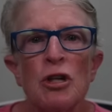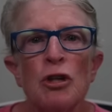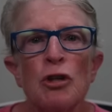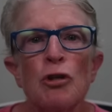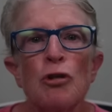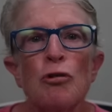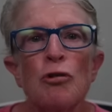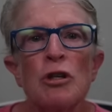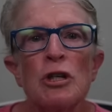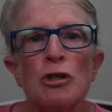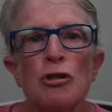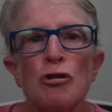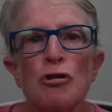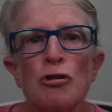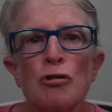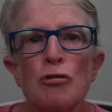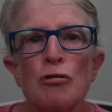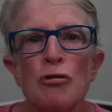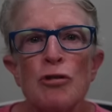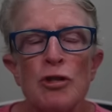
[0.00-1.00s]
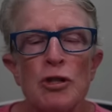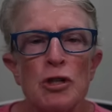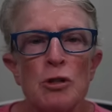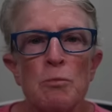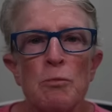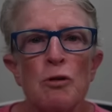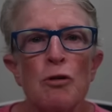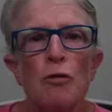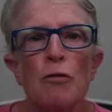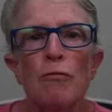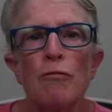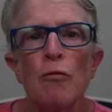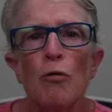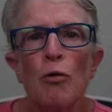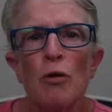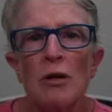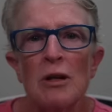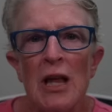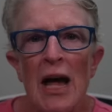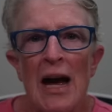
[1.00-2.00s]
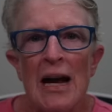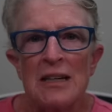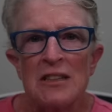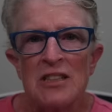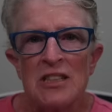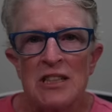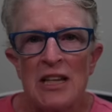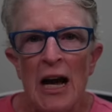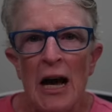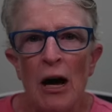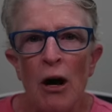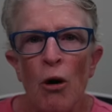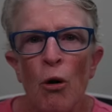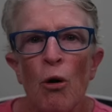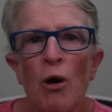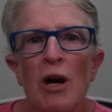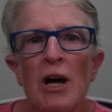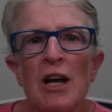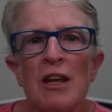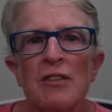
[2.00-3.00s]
you can choose this beautiful glass style